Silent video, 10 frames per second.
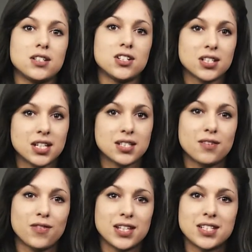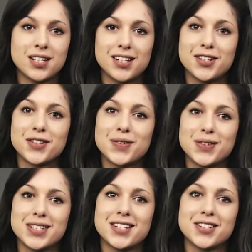just as invested in your
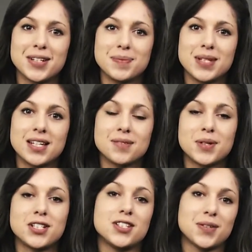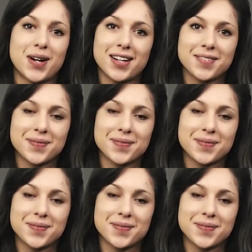goals and dreams as much as you are.